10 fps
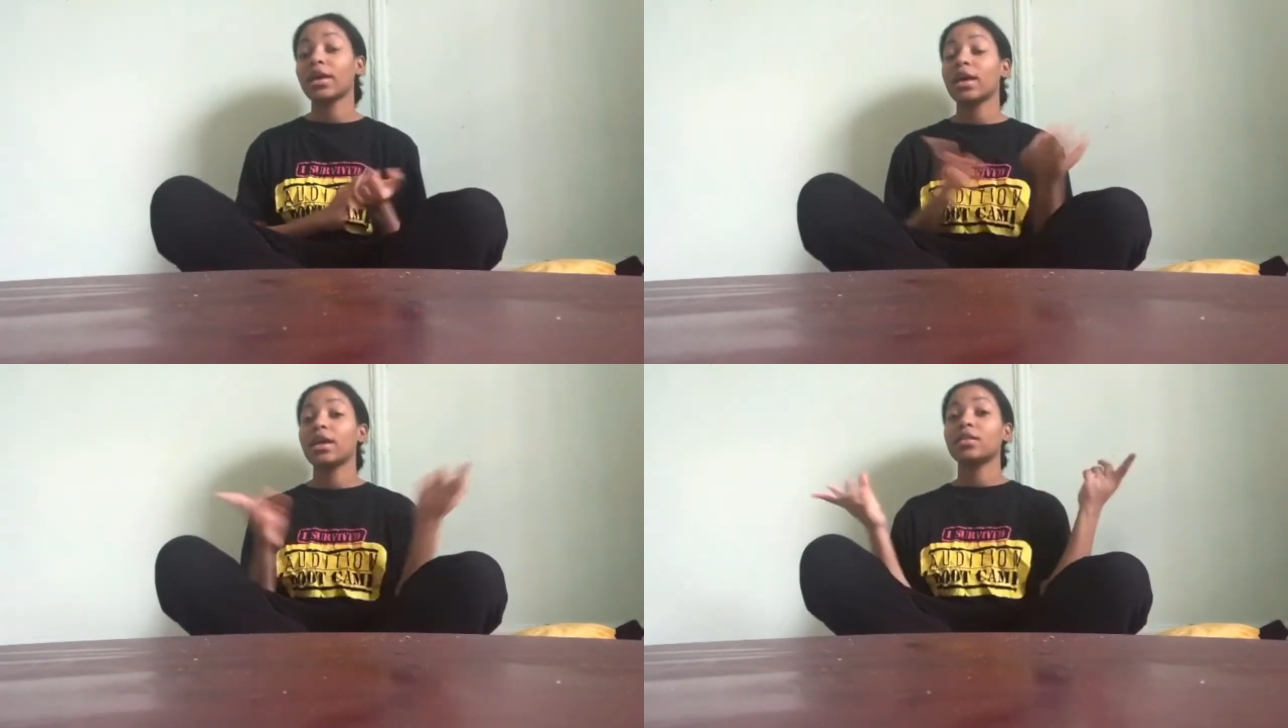
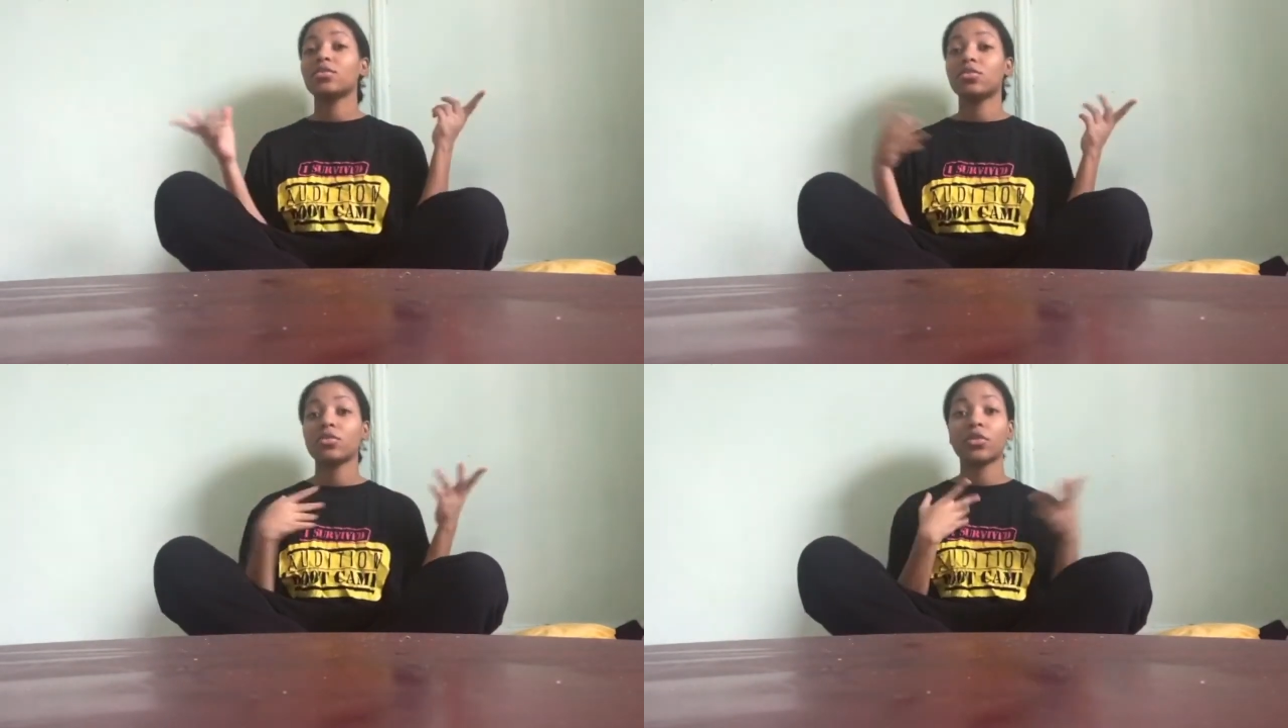a
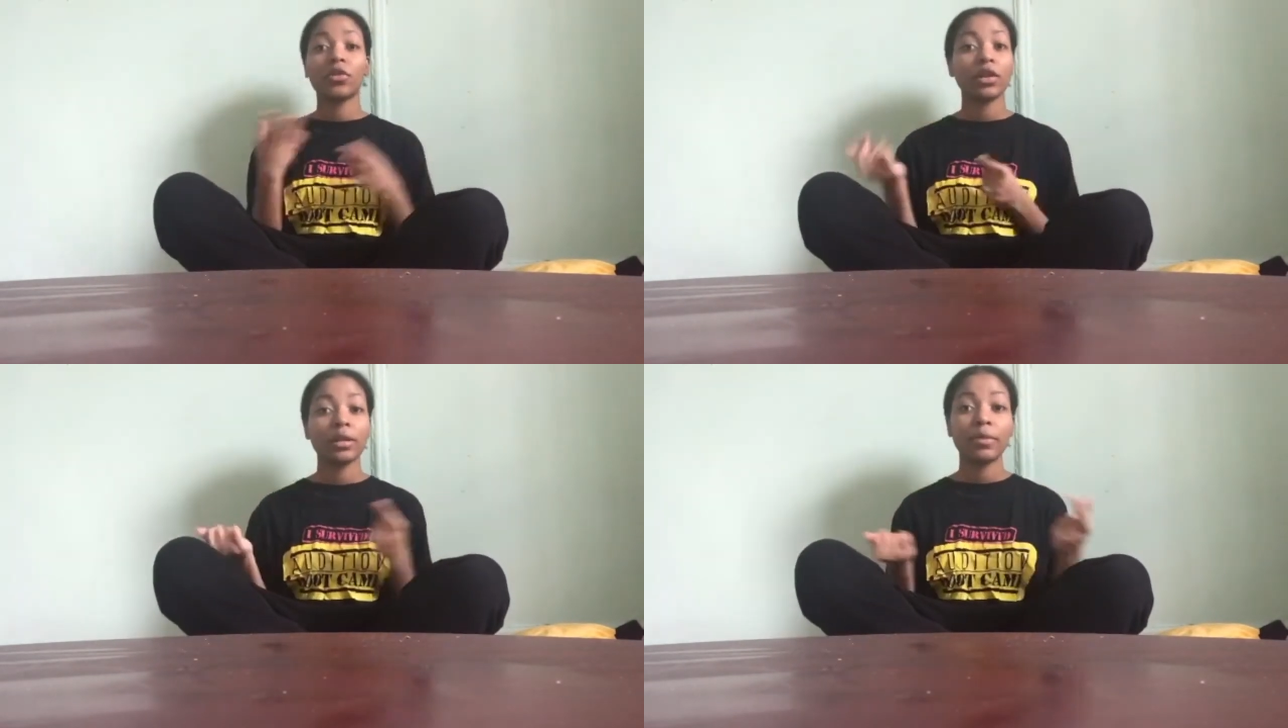little
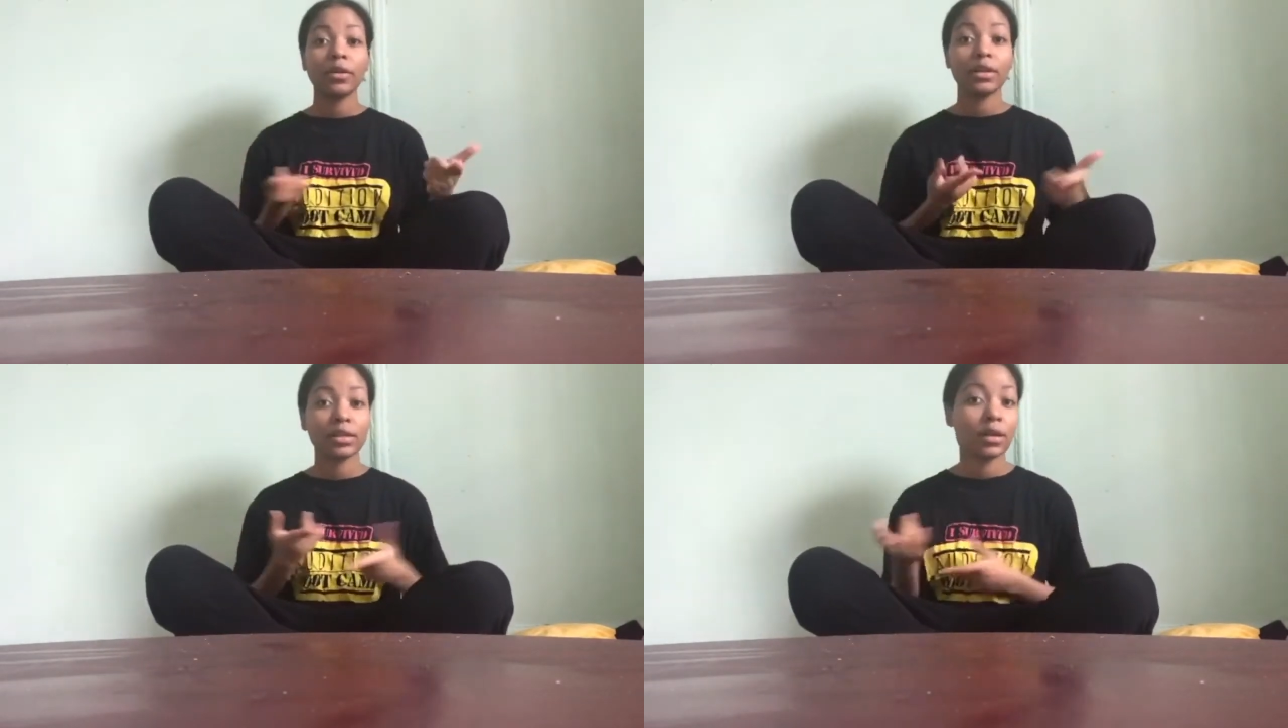curly
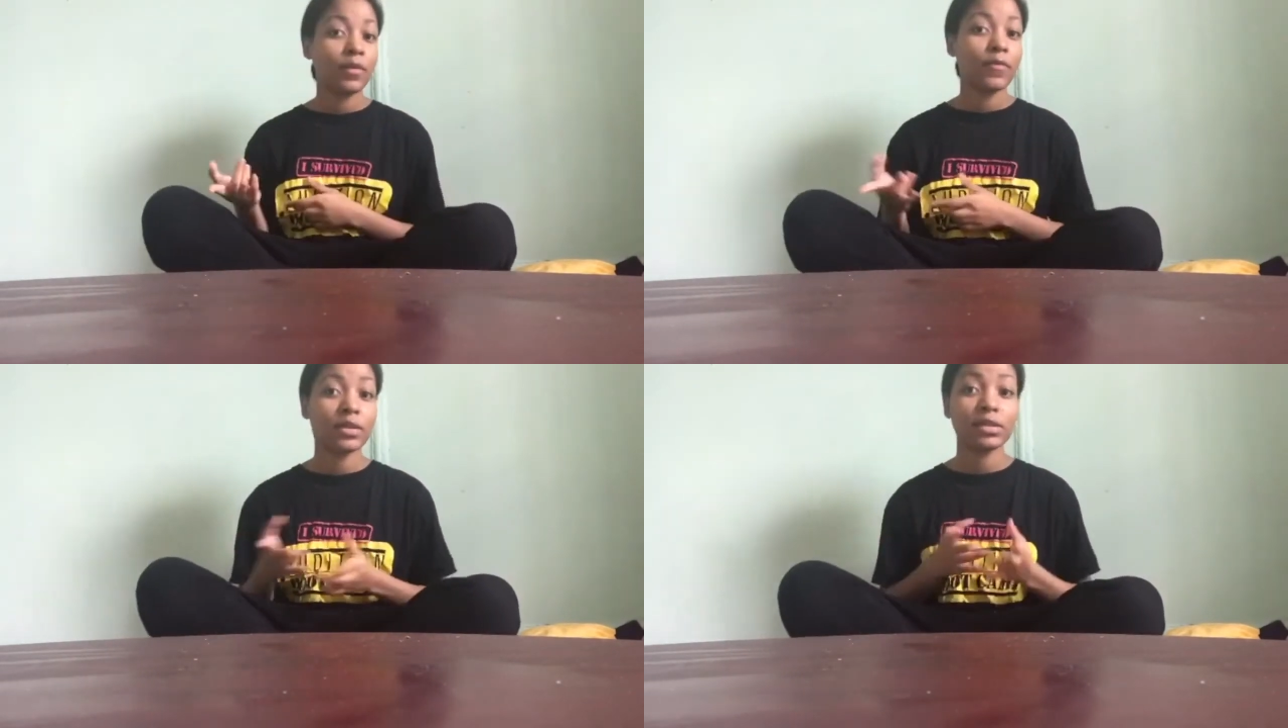ponytail for
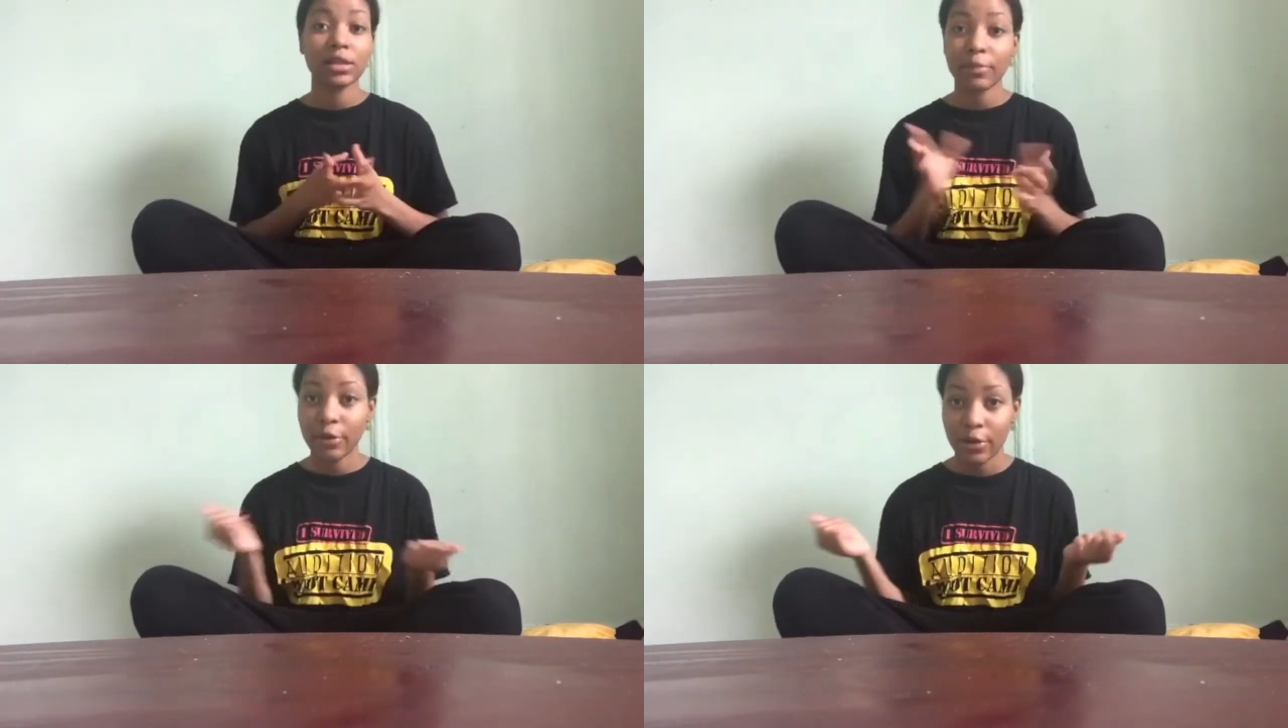the
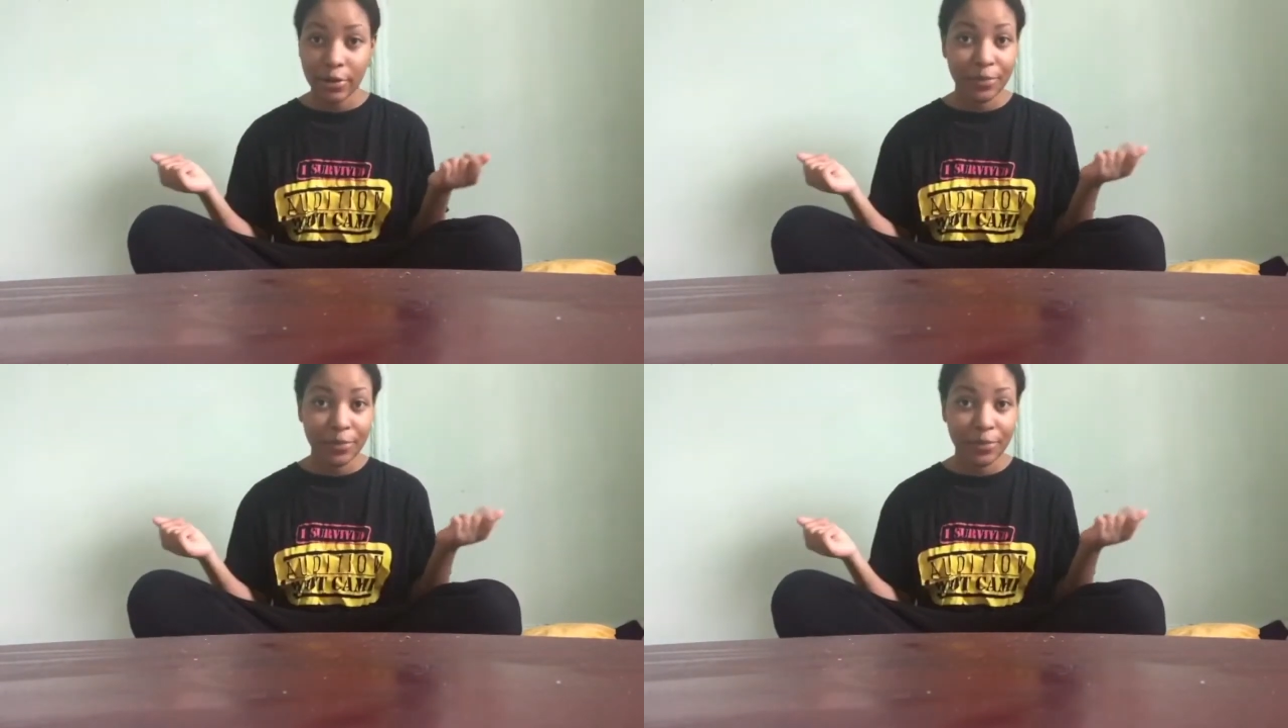summer,